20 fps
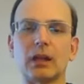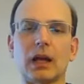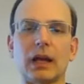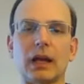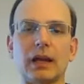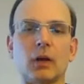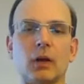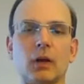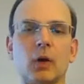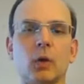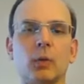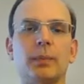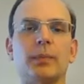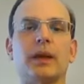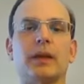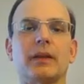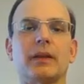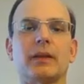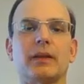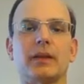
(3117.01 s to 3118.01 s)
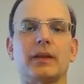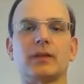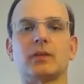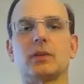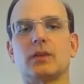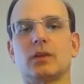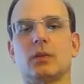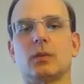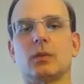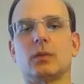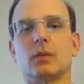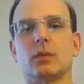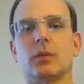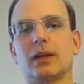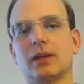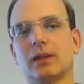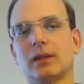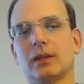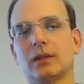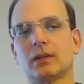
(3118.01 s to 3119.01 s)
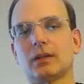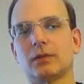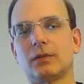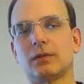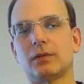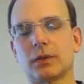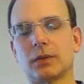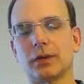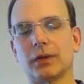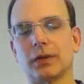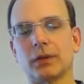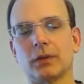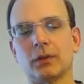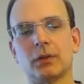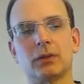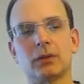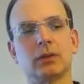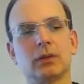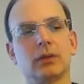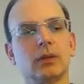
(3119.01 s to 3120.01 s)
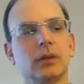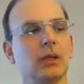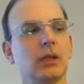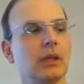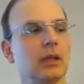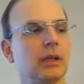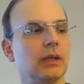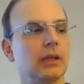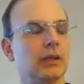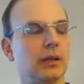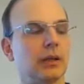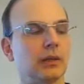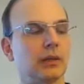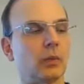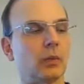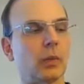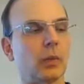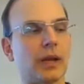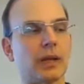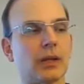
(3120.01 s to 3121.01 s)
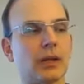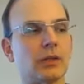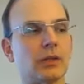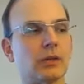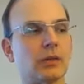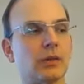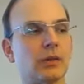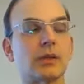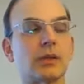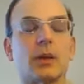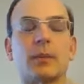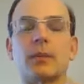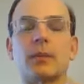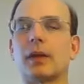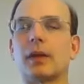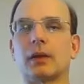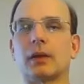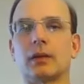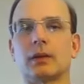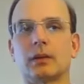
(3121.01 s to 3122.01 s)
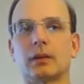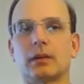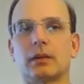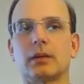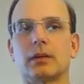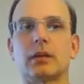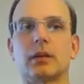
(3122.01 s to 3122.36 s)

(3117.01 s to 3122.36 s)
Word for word: I hope that this was awakening for you. That it's awakened you to something.